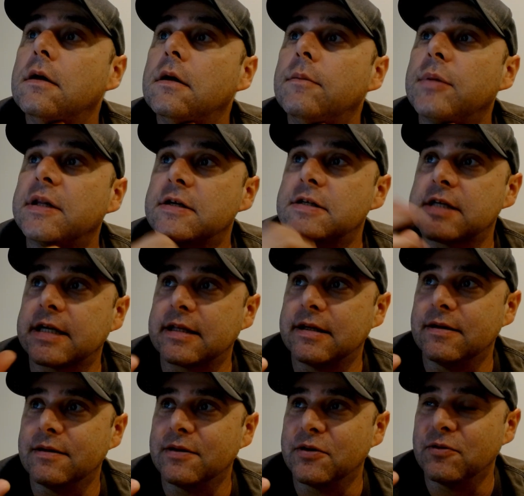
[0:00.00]
But there's like the
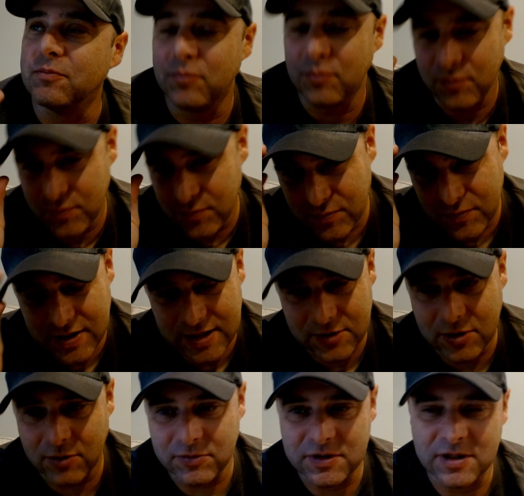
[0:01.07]
little, you
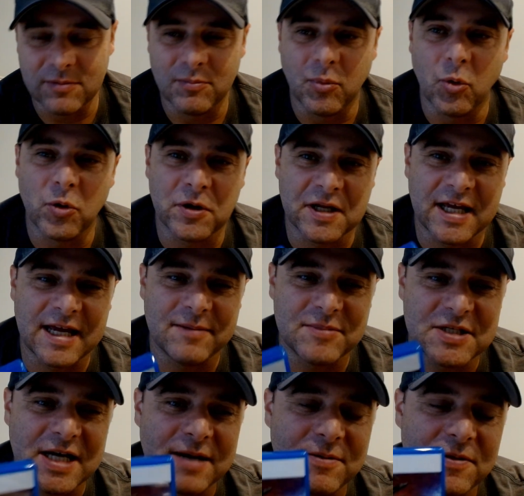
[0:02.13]
go into the board game
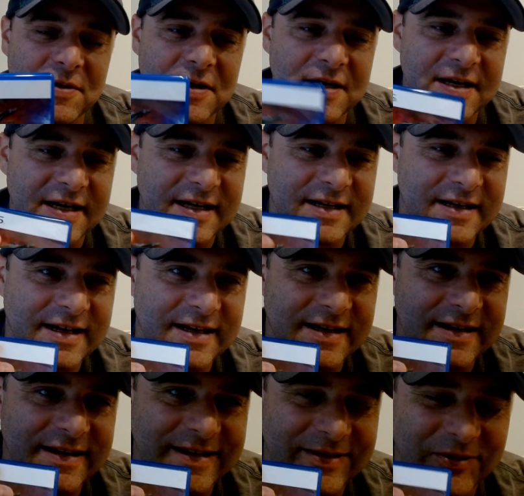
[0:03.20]
type thing,
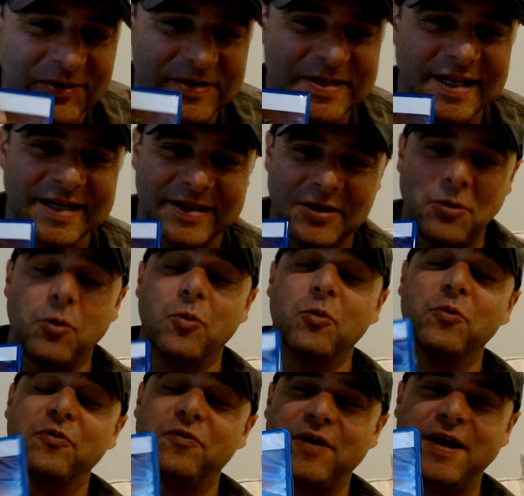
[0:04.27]
and it looks like the
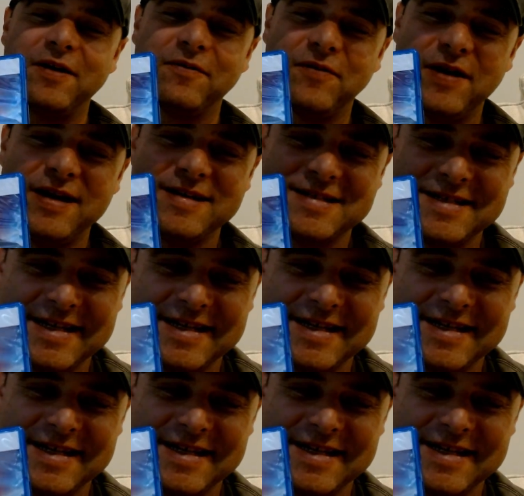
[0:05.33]
old Final Fantasy